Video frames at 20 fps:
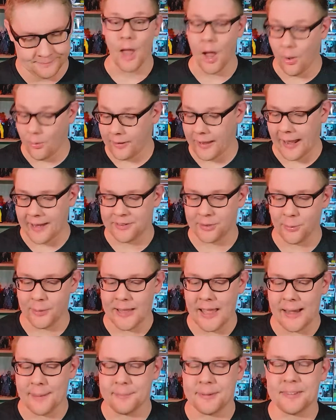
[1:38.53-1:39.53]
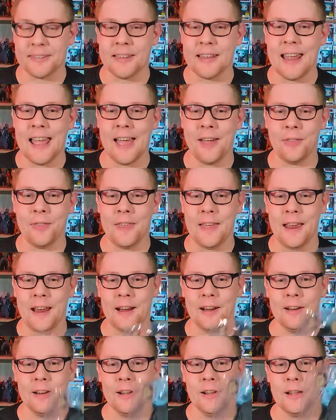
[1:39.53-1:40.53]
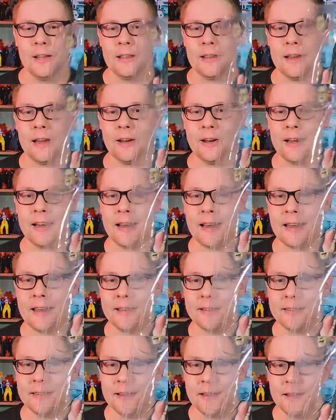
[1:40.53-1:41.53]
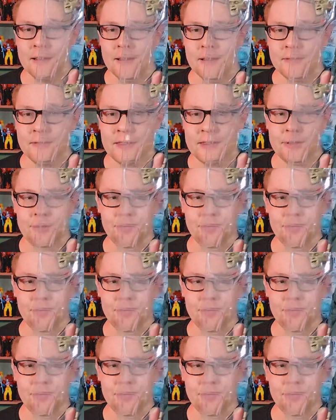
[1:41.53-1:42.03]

Okay, so we got him slid out there. Here he is. This